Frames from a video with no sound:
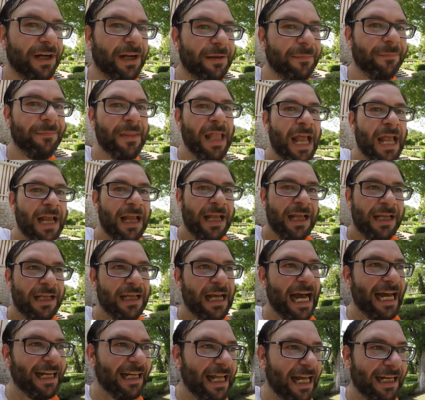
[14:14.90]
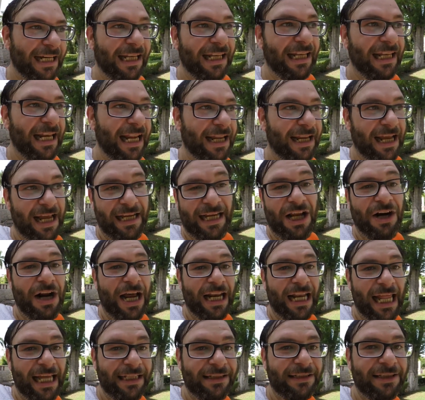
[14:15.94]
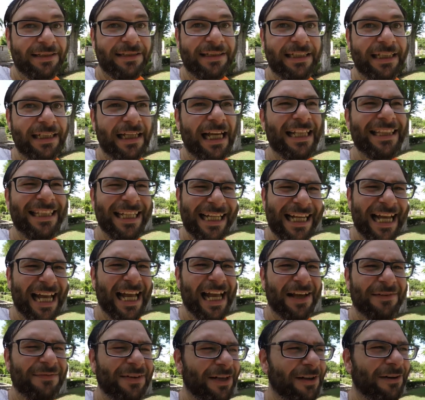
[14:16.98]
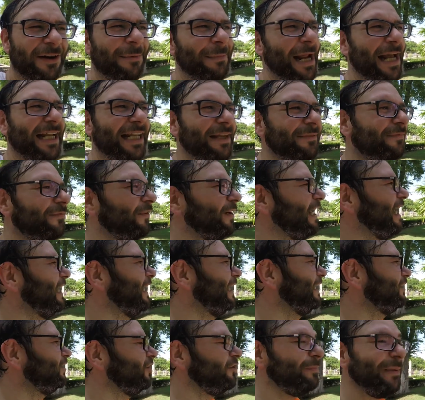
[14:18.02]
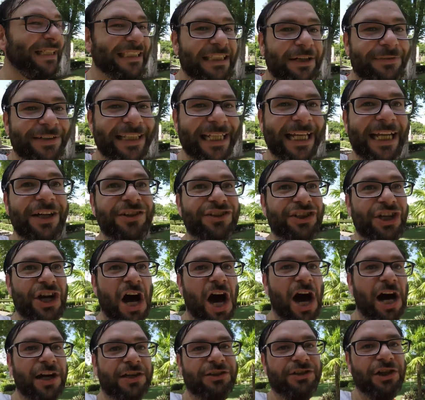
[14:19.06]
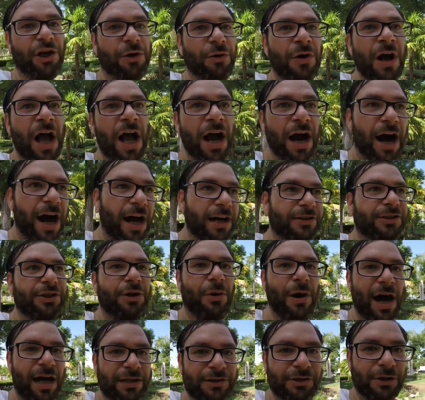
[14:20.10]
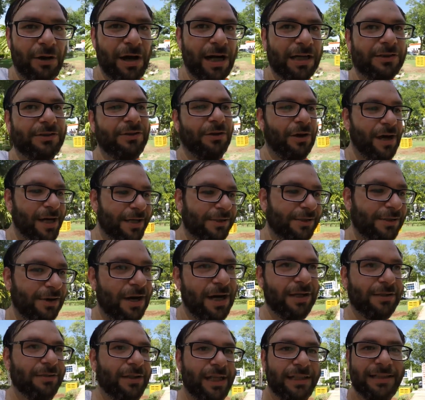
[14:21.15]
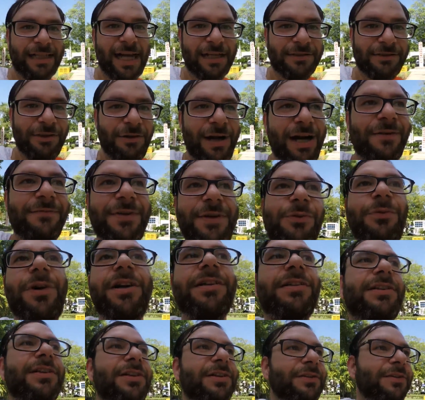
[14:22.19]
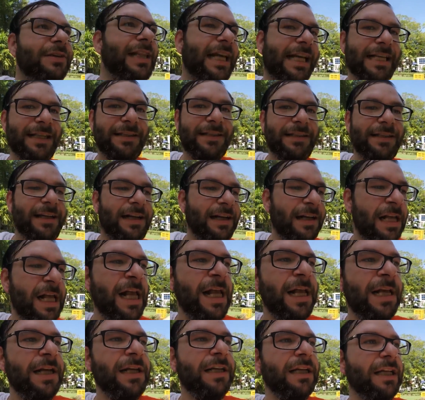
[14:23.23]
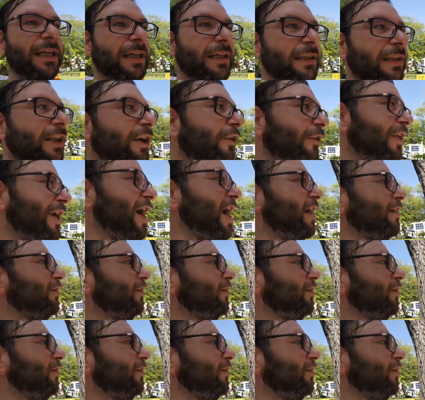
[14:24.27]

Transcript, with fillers: know, I like to see. I think I have. I don't know. I keep forgetting. It's just because everything here's an Oxo. There's Oxo everywhere. So like it's you know, they're